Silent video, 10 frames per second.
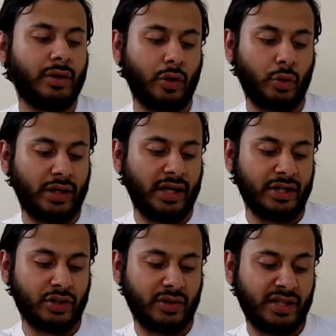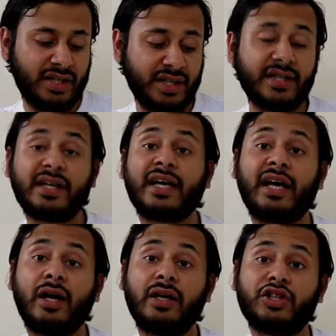Okay, so this is a
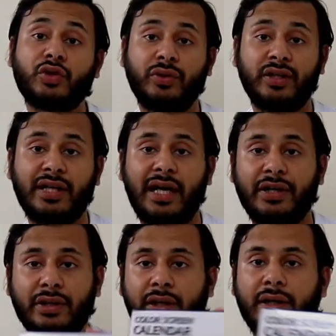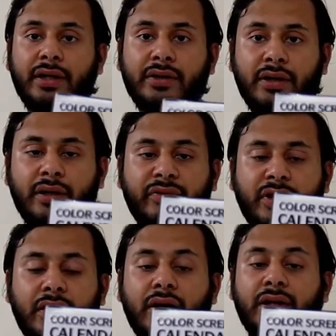color screen calendar. Don't know if
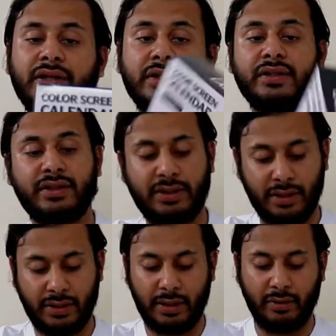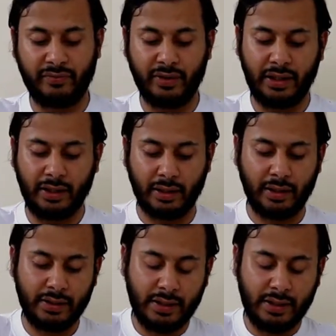you guys can see that over here.